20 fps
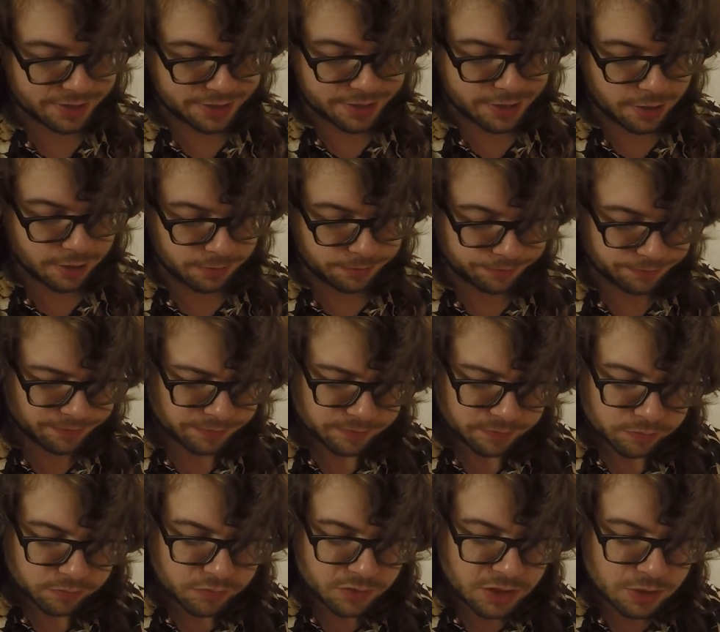So,
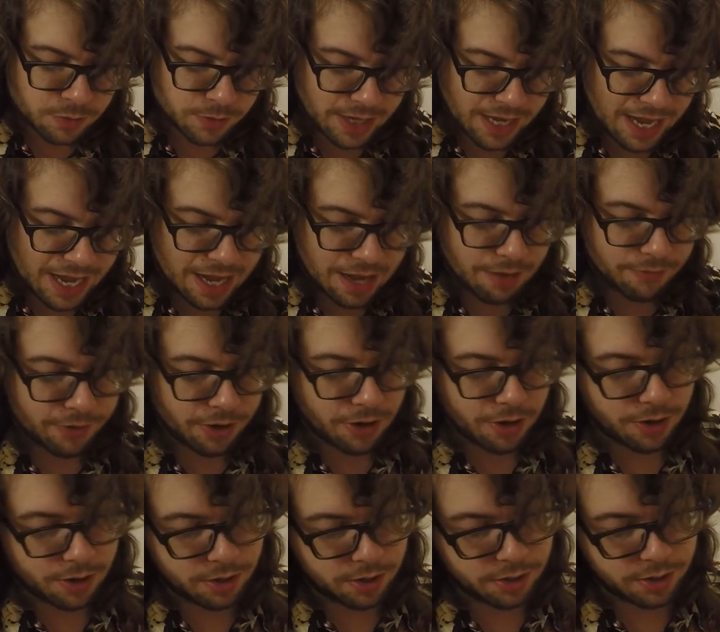we have
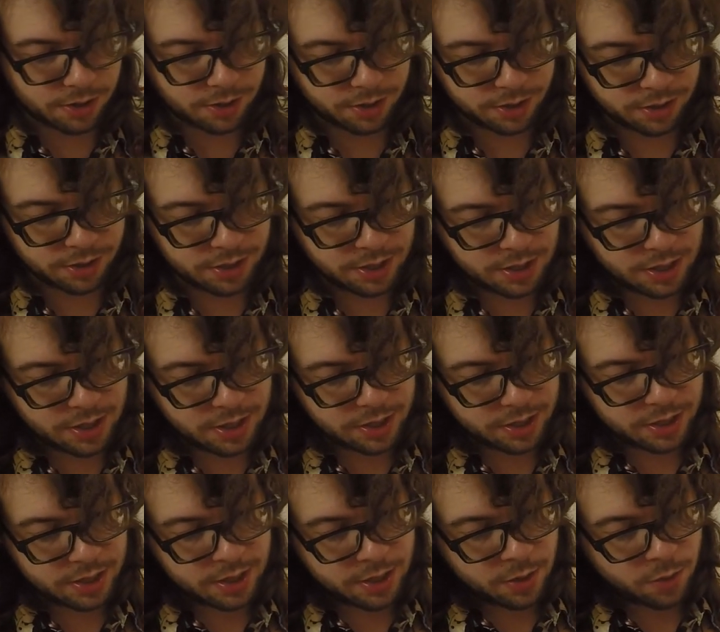our
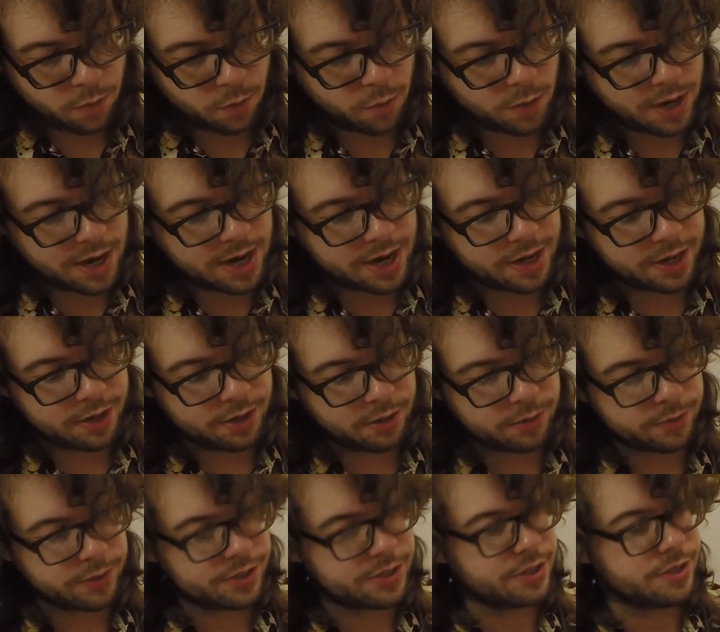wire,
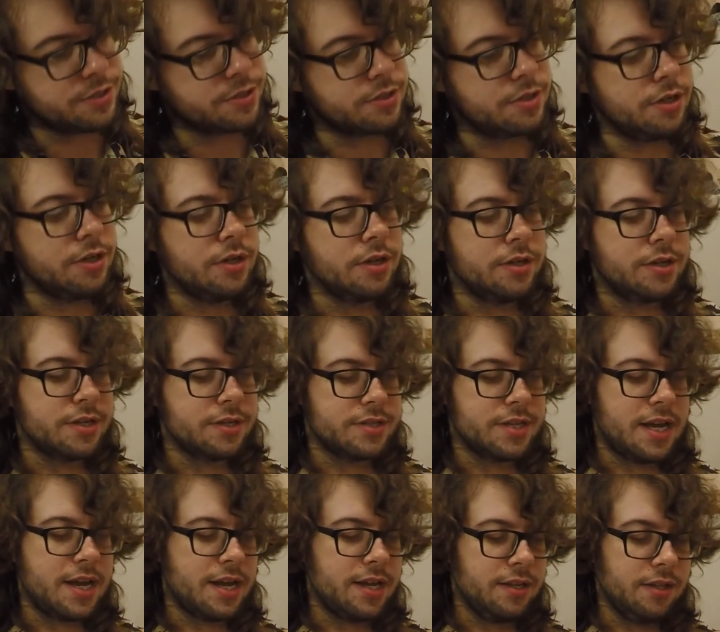which is good, because
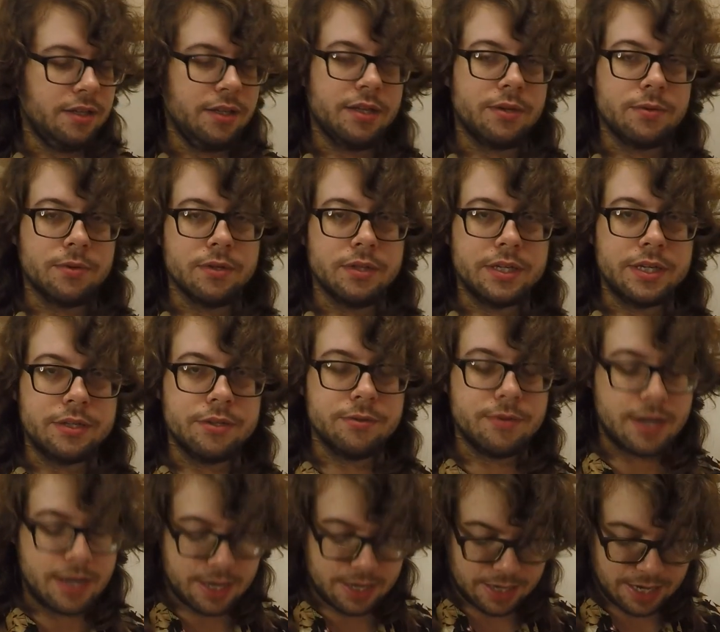I literally do
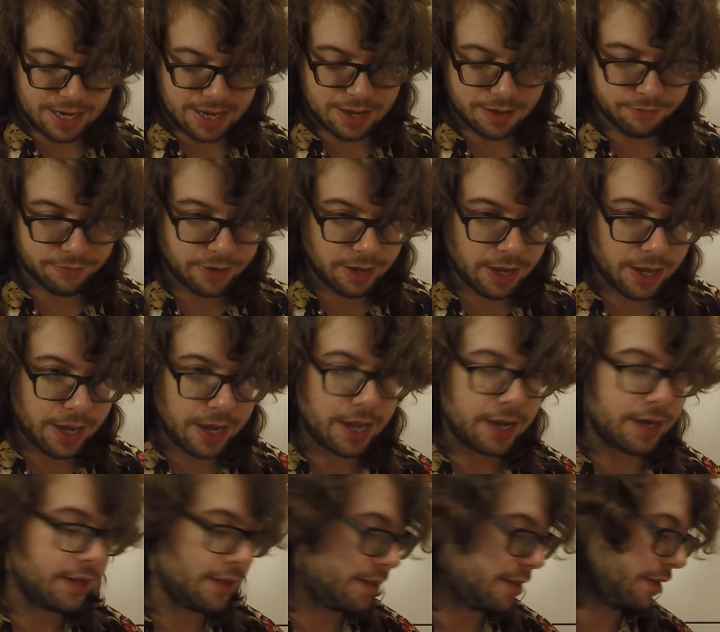not have
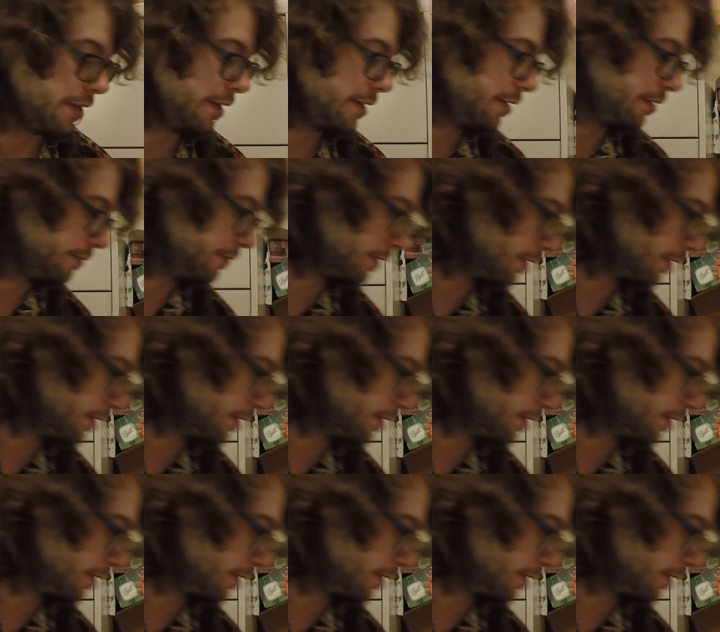anything here for